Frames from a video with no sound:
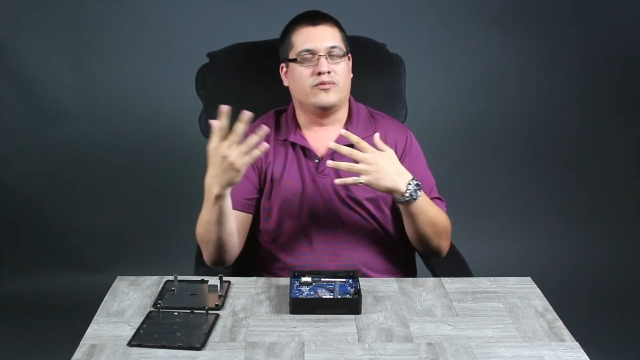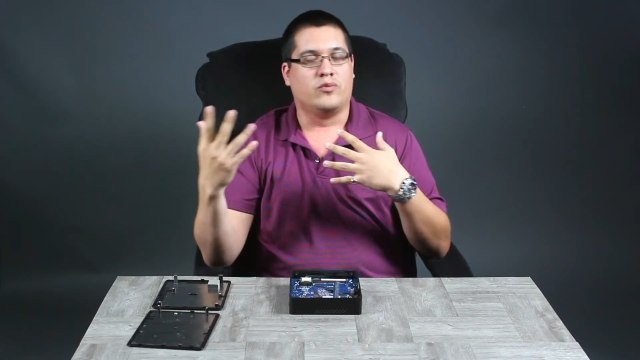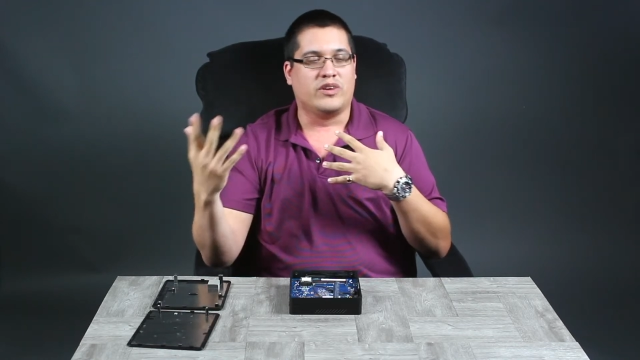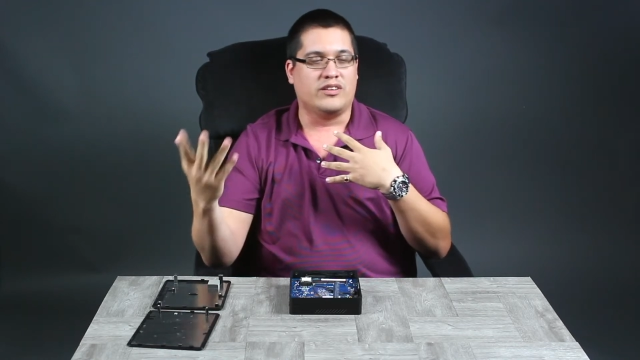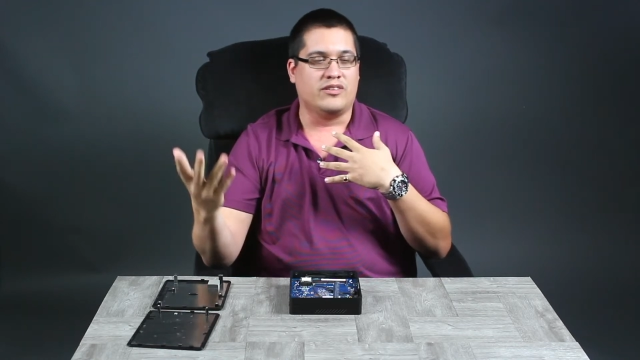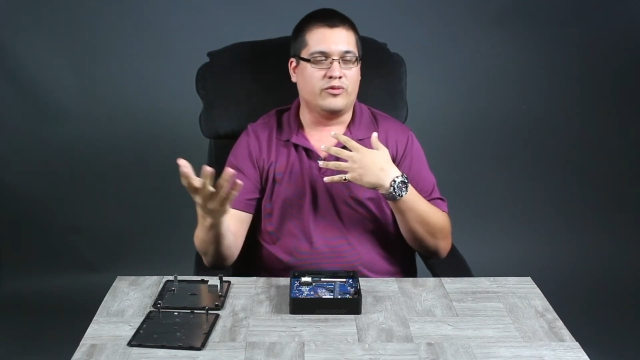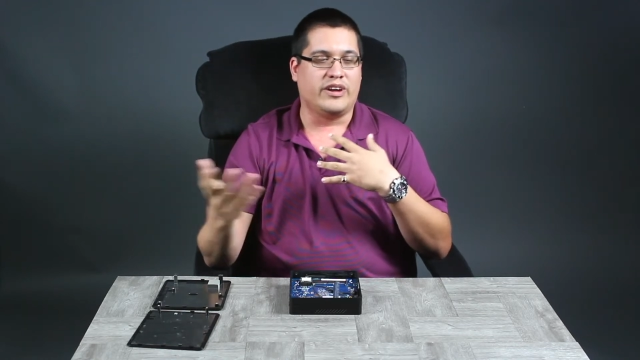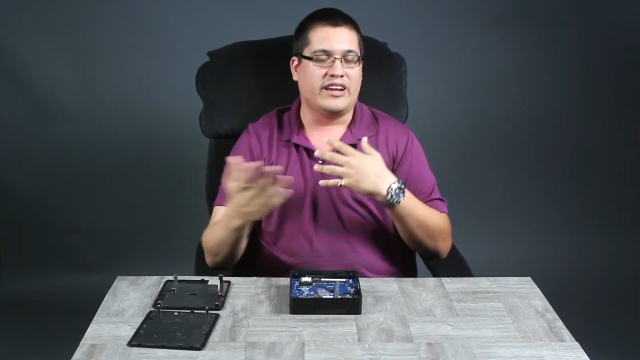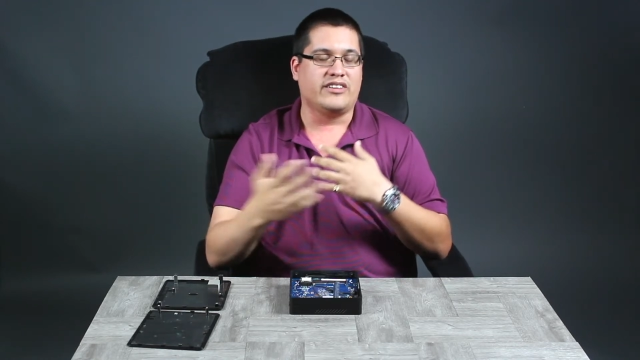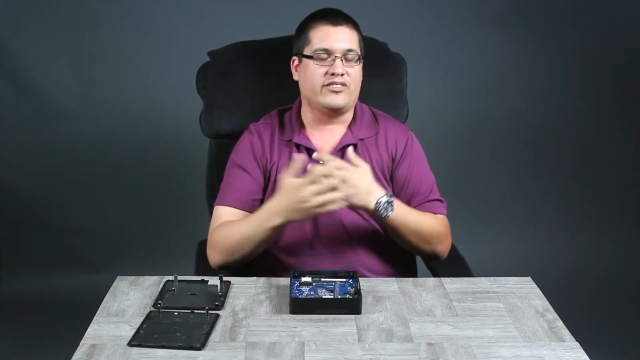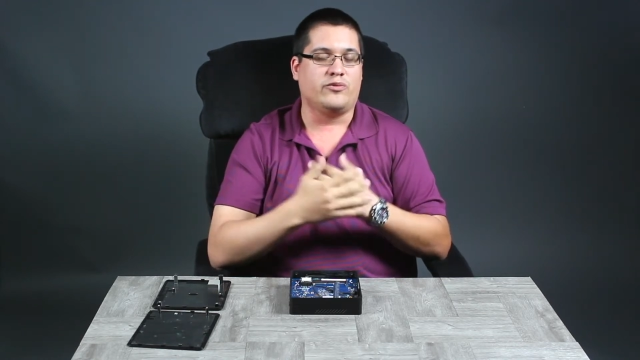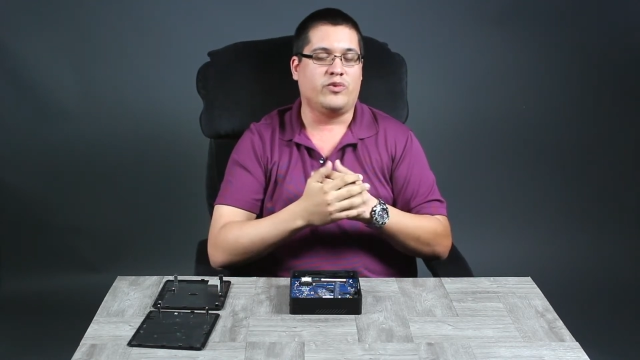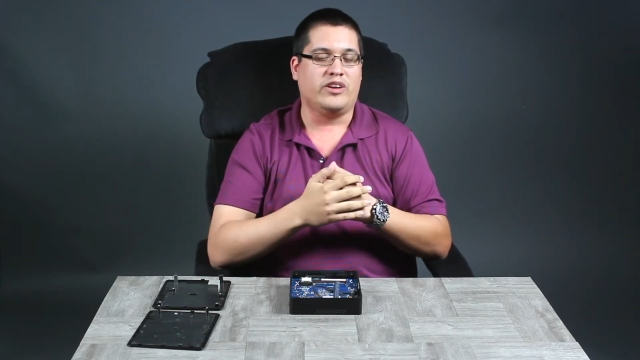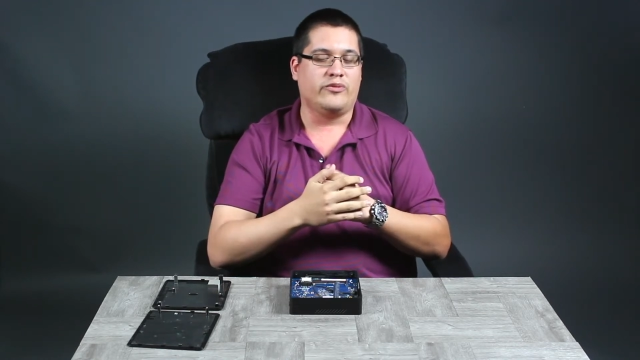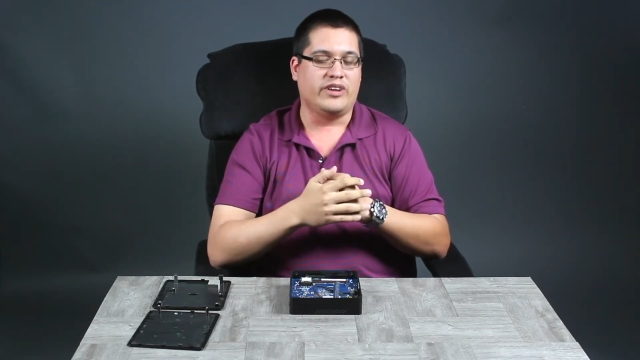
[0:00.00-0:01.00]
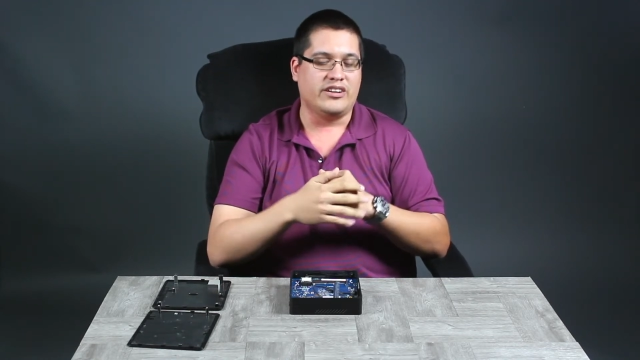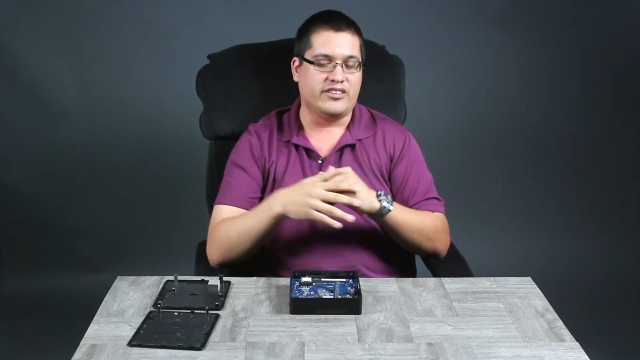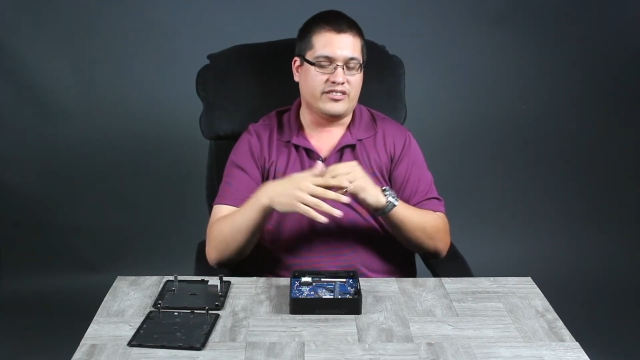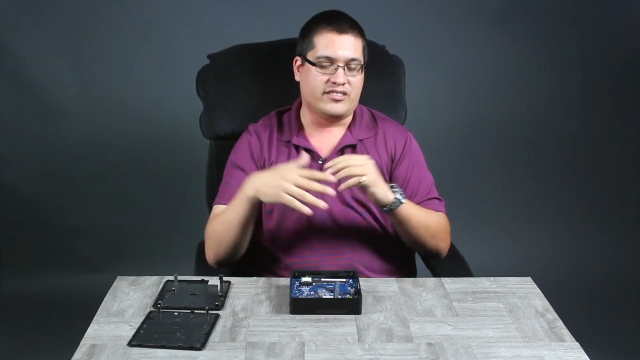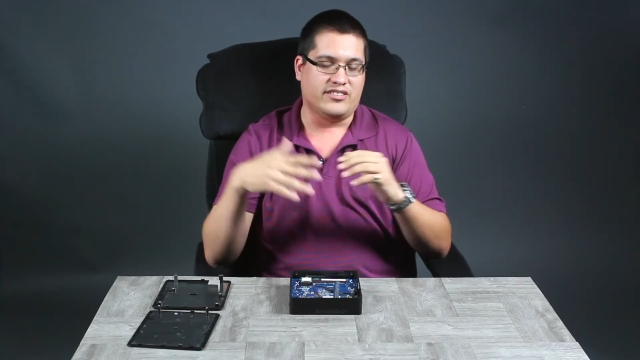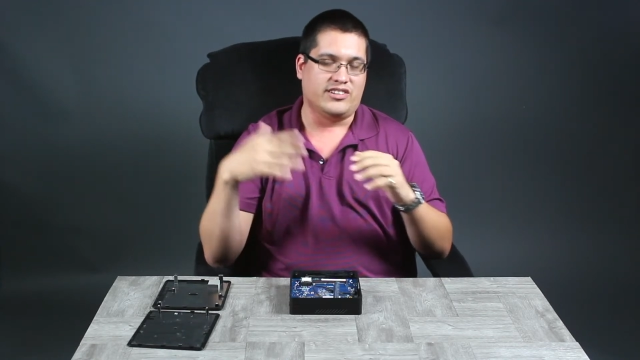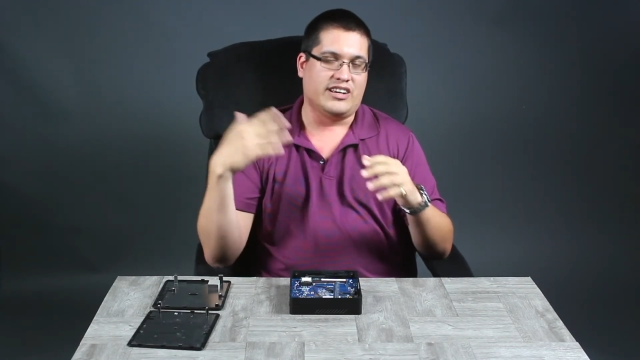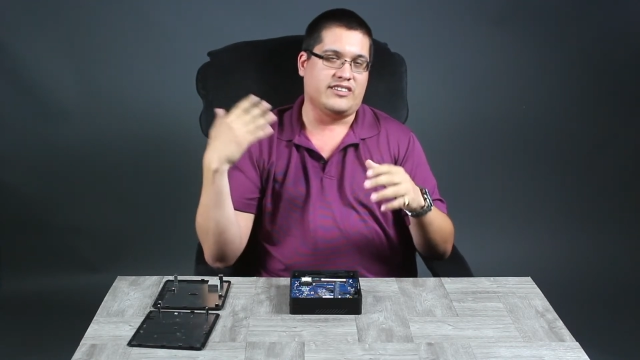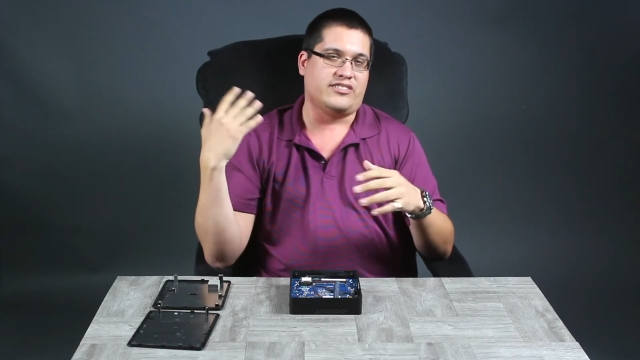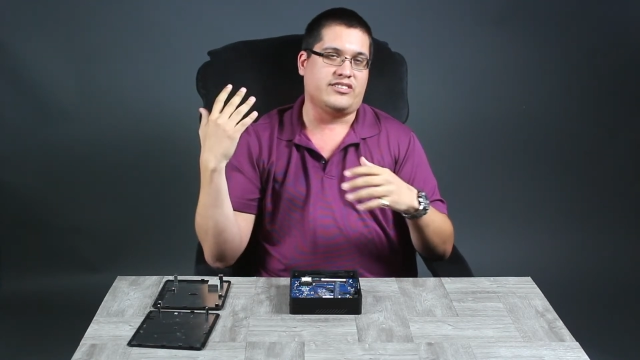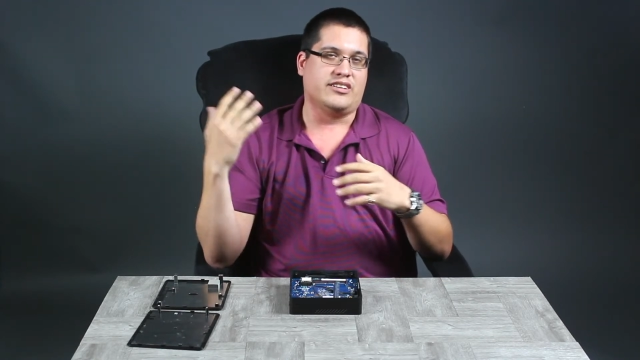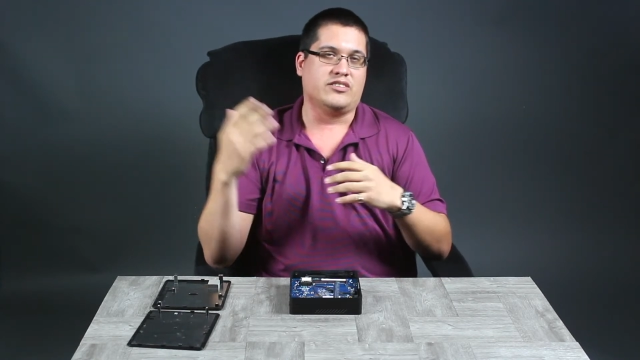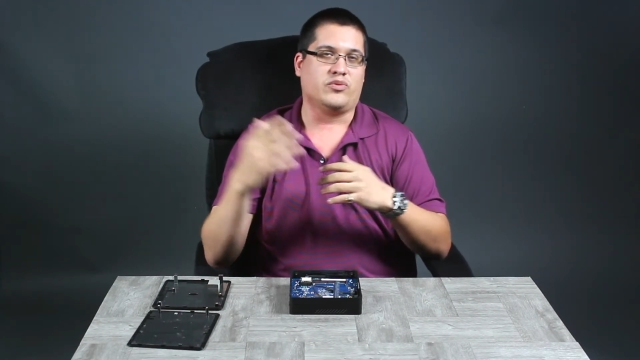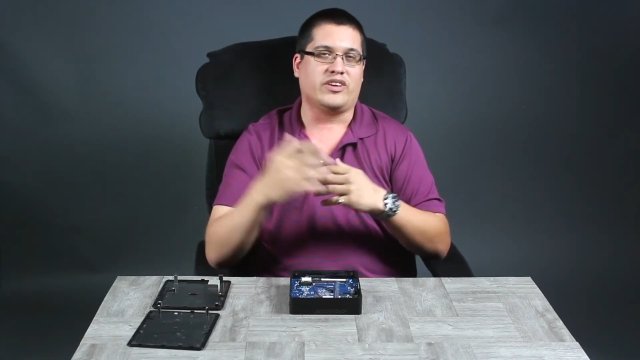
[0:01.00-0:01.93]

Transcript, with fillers: We, we, we read your suggestions,